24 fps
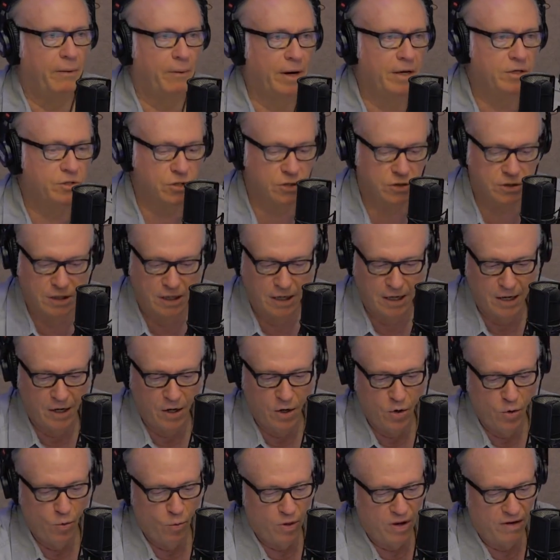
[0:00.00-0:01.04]
races.
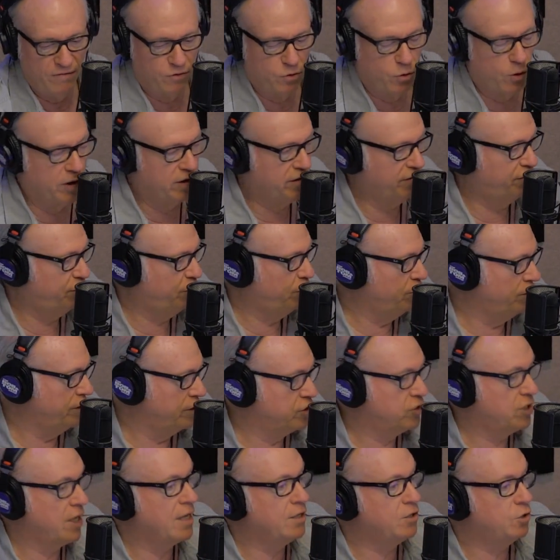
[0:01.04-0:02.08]
We have quite a few of
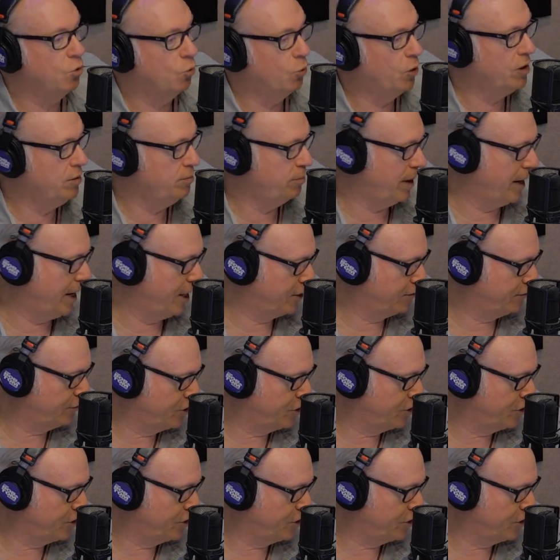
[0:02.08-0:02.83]
these. Thank you, Windbags, for